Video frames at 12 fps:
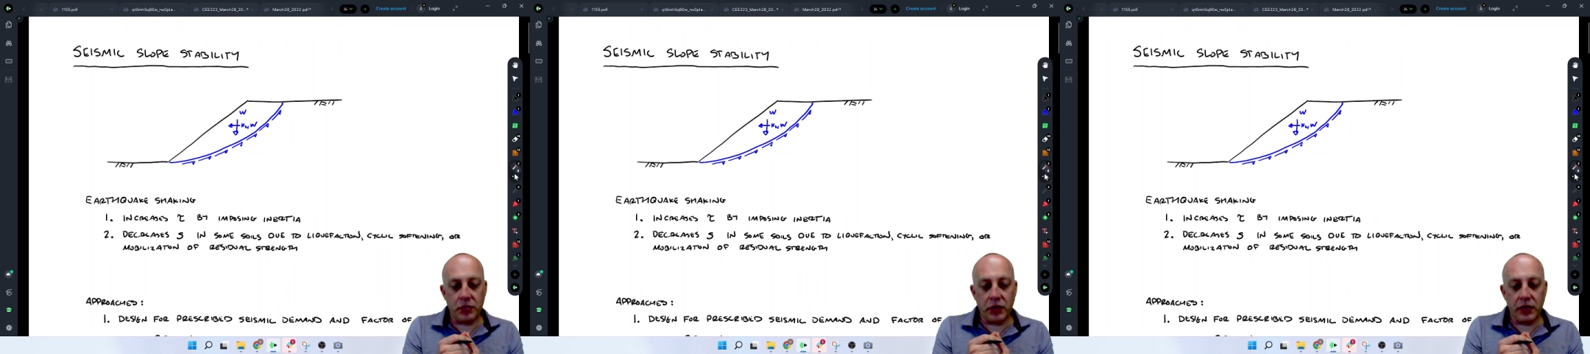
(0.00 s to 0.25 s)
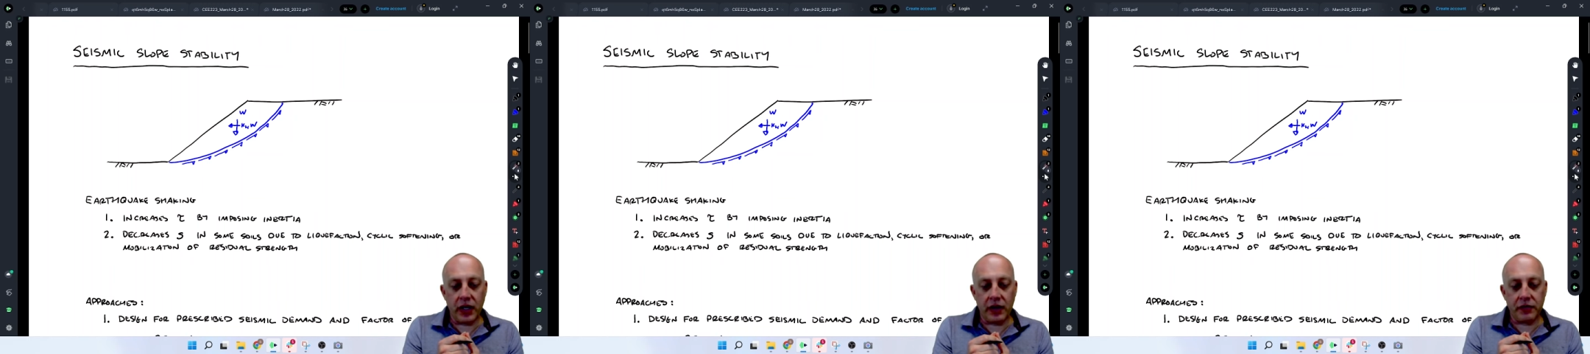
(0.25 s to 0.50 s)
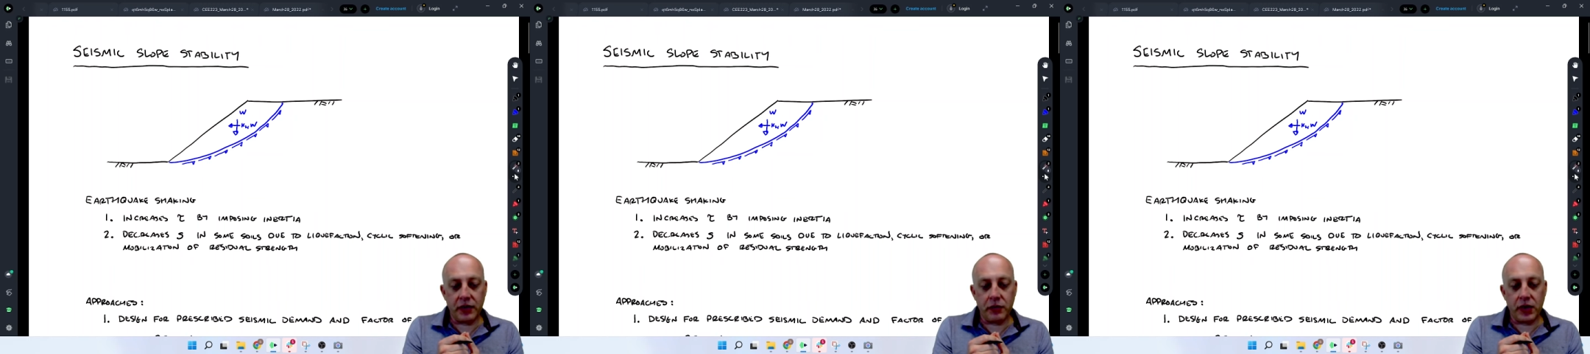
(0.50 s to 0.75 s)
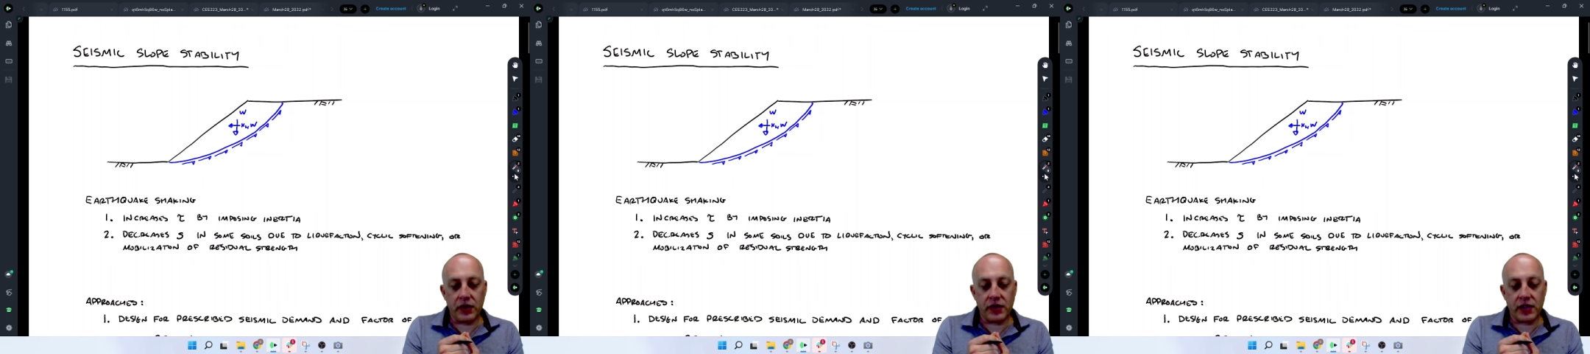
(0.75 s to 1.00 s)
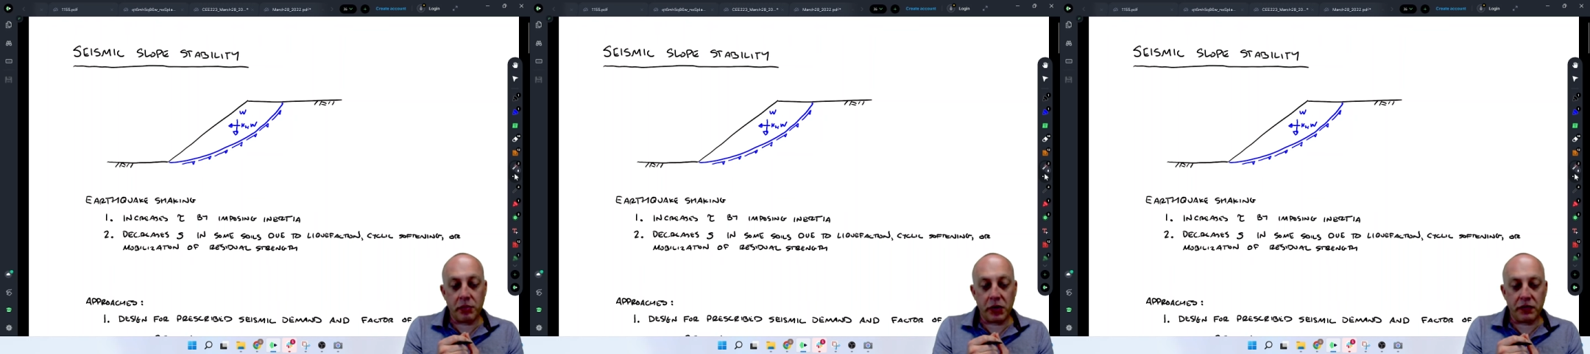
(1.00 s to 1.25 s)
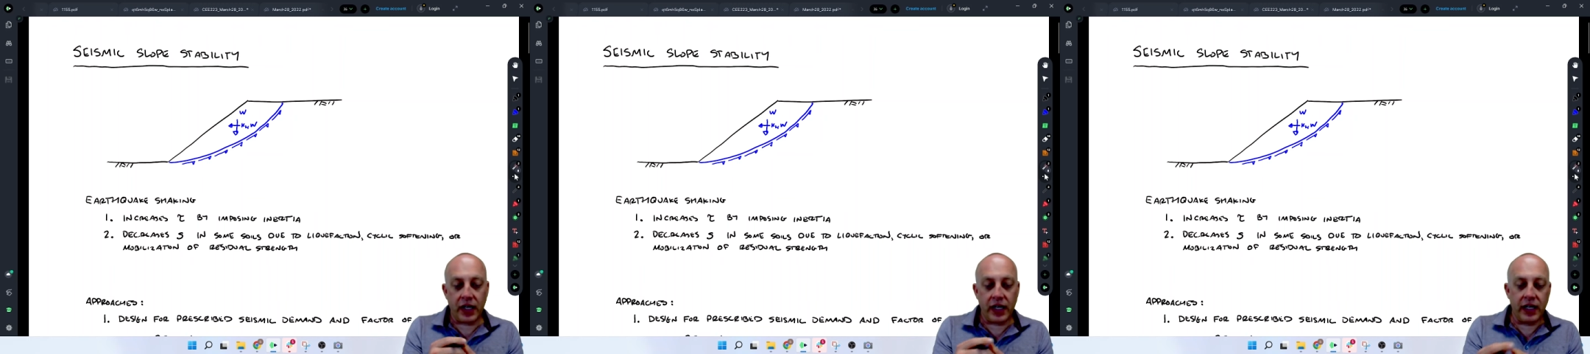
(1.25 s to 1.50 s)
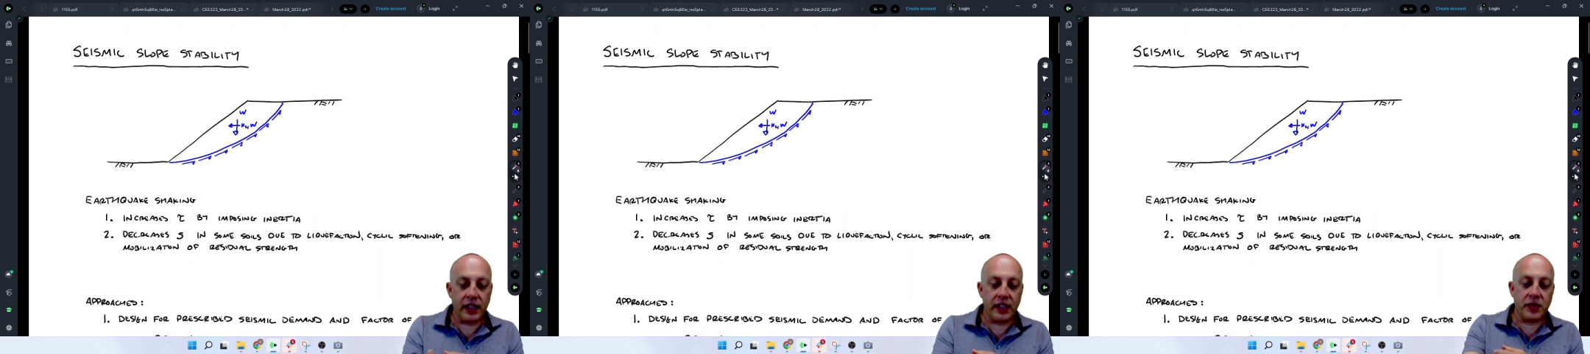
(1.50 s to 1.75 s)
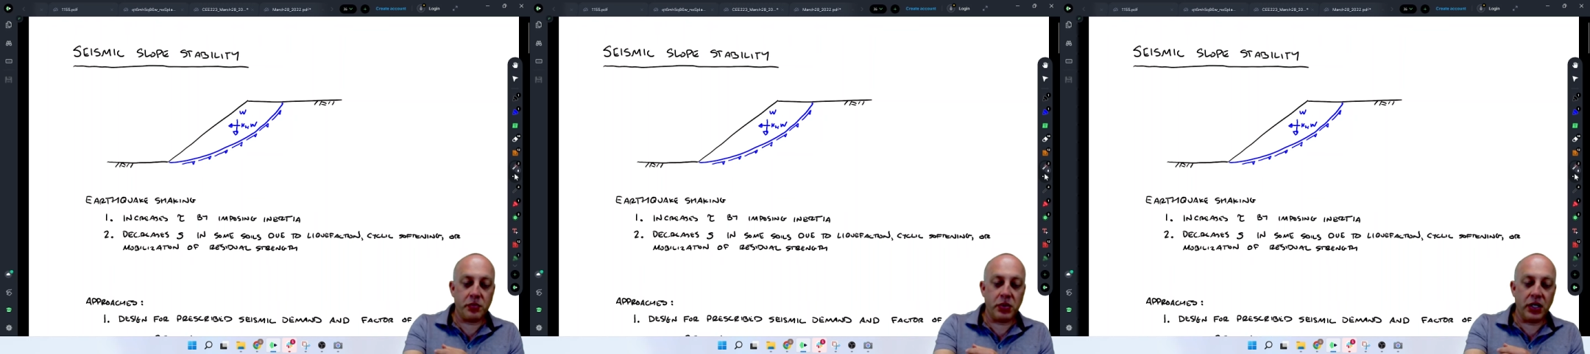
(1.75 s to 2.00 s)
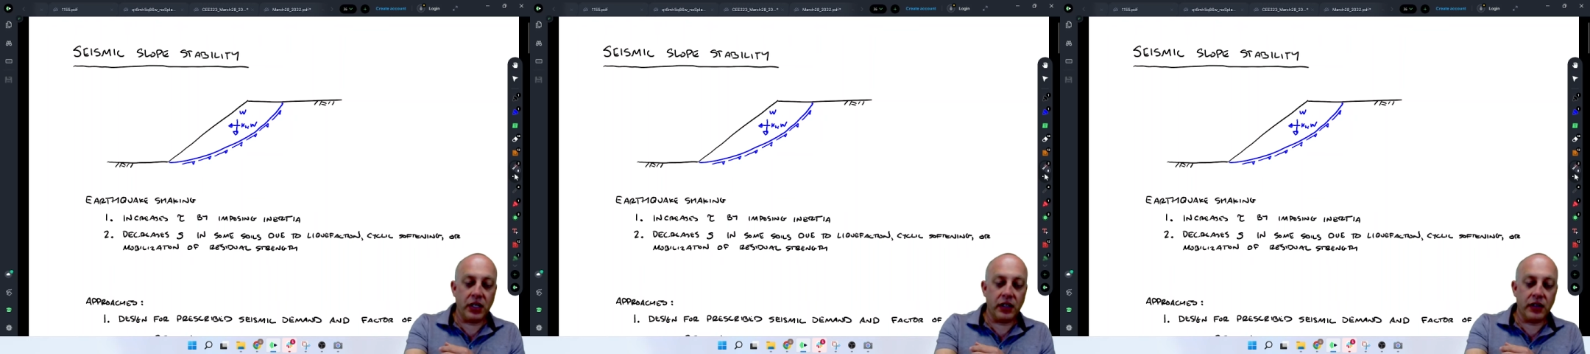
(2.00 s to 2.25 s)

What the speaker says: but we often will simplify it as being